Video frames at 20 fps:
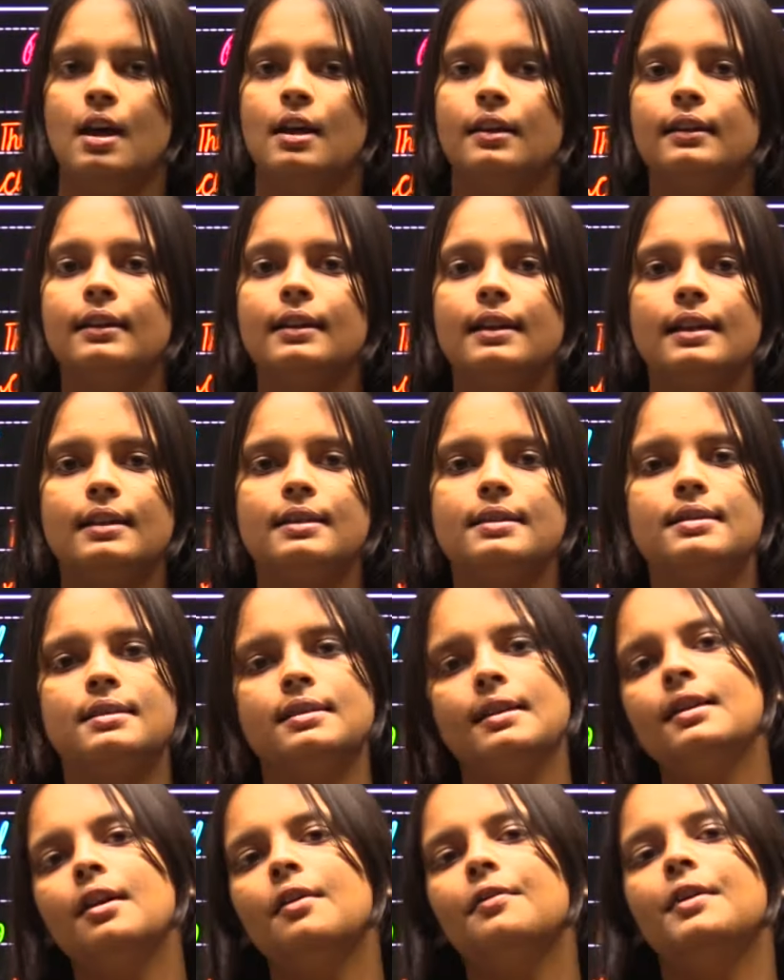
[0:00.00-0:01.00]
then
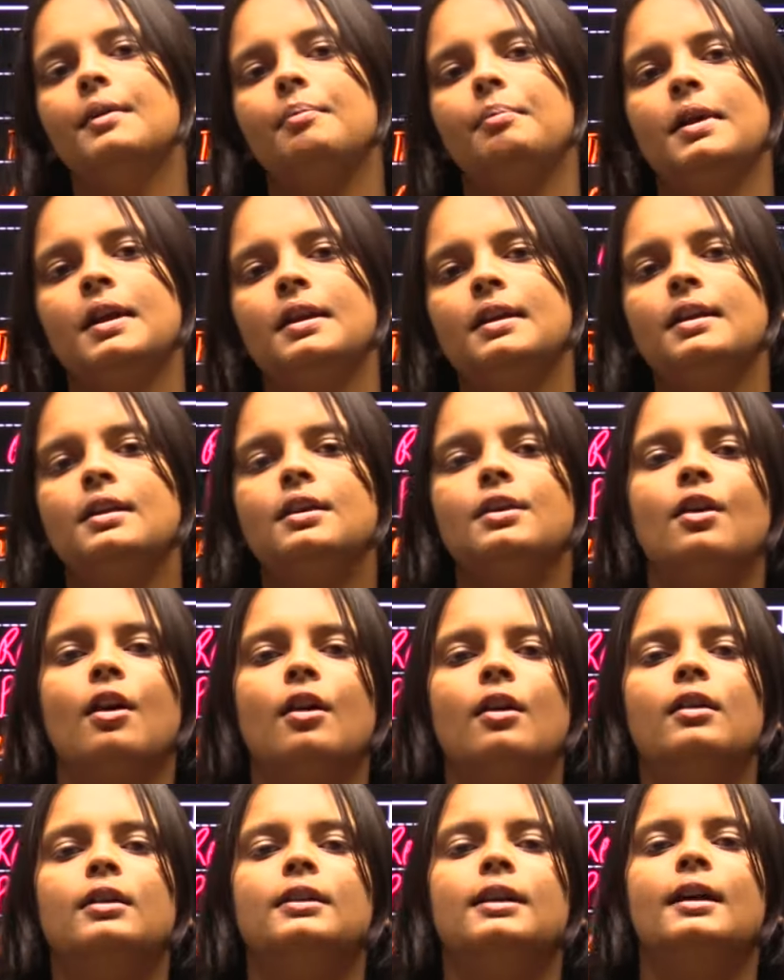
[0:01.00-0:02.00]
instead of repeating
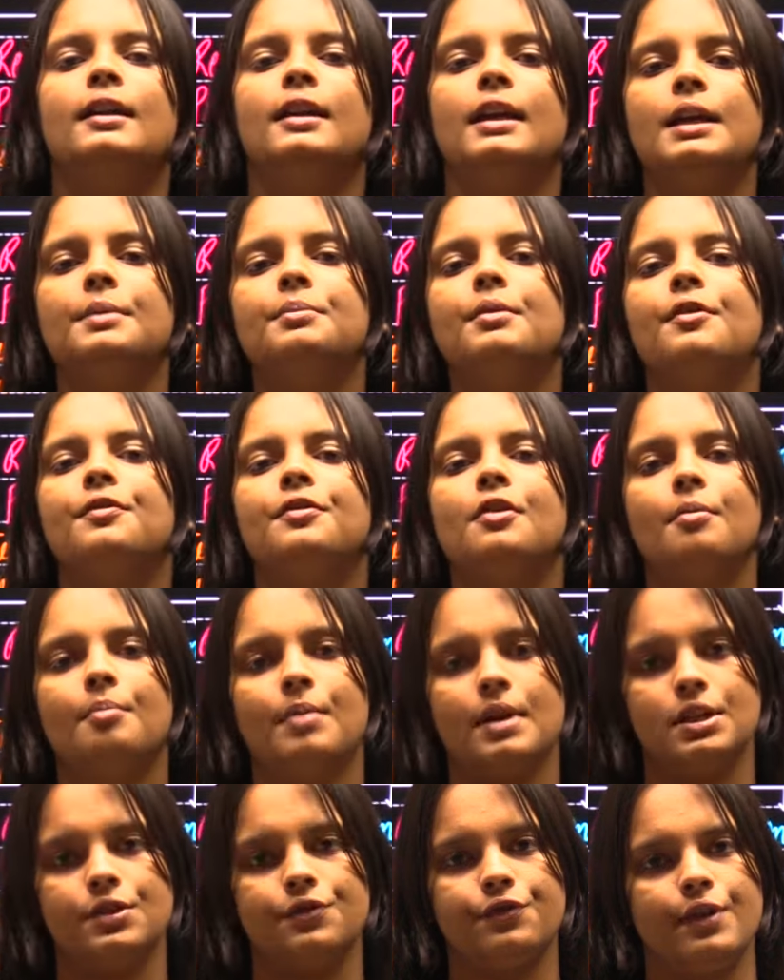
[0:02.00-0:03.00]
the name of your
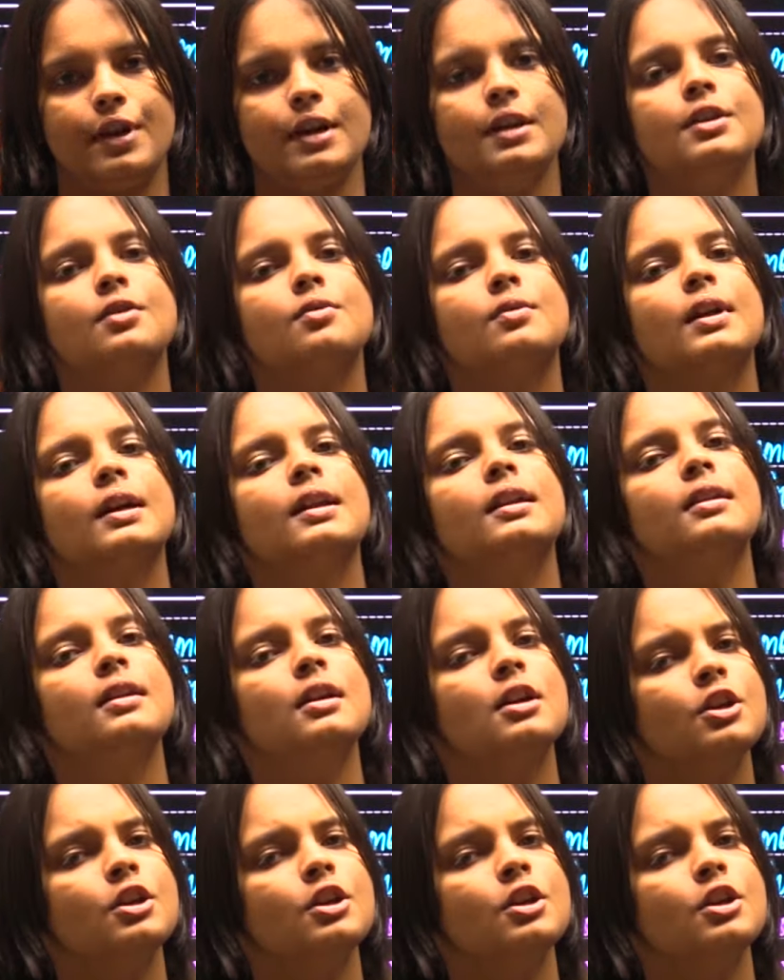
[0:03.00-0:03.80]
best friend, you can